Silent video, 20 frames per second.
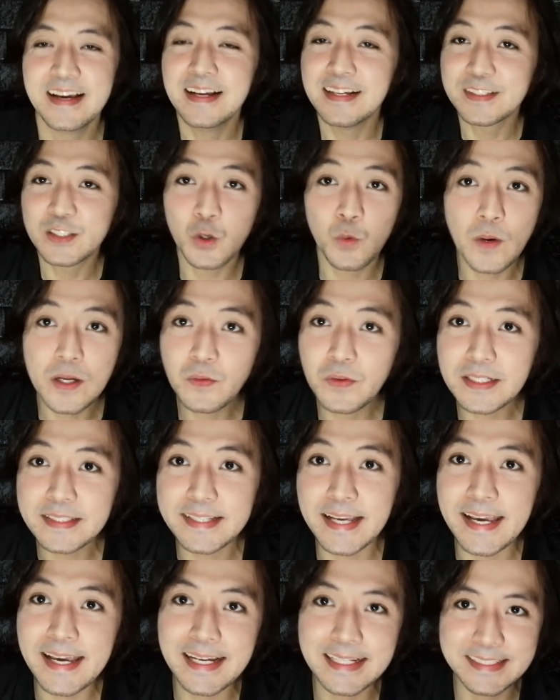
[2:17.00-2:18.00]
So when we
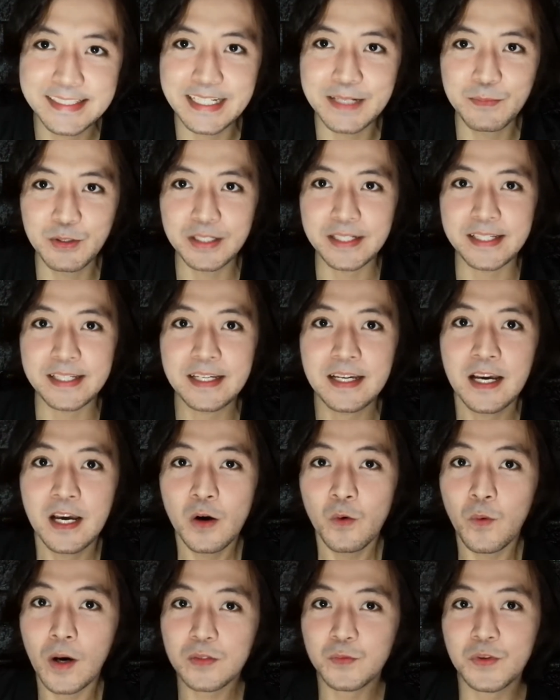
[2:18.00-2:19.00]
say hegemony,
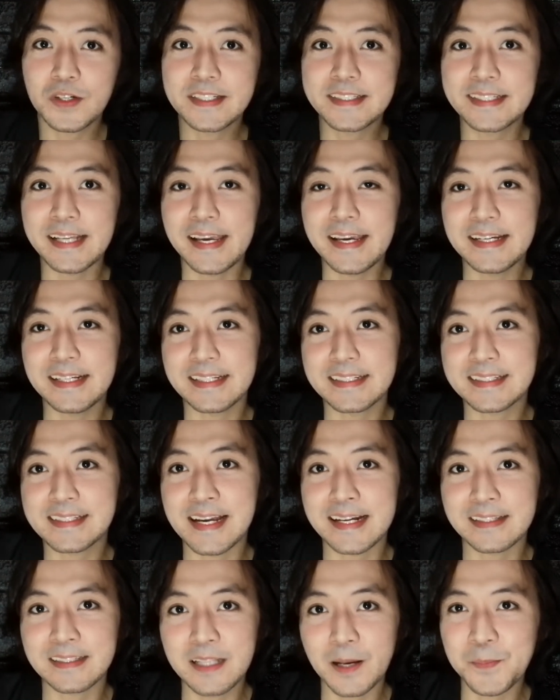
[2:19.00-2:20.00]
what we're saying is
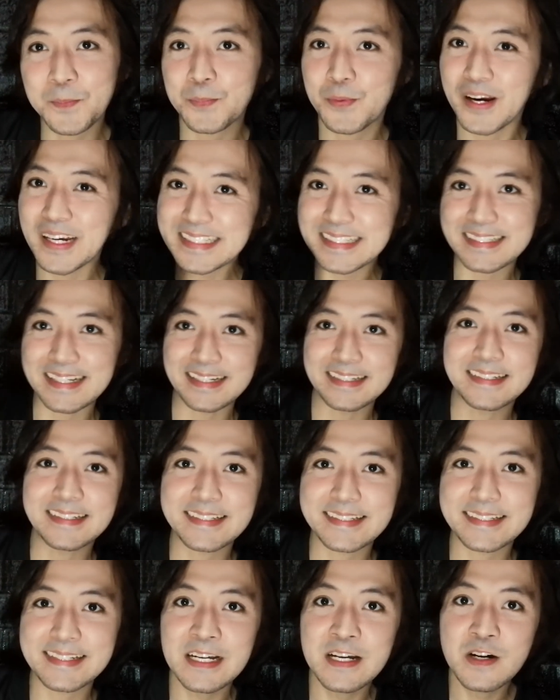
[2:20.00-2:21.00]
that the
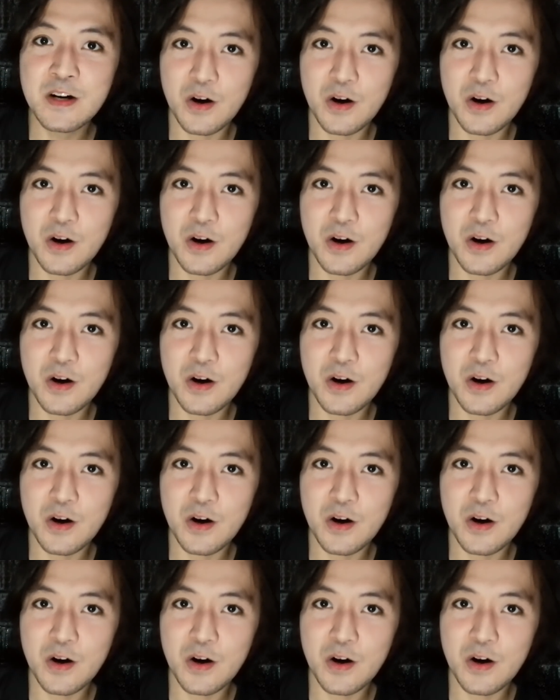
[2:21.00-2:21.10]
presence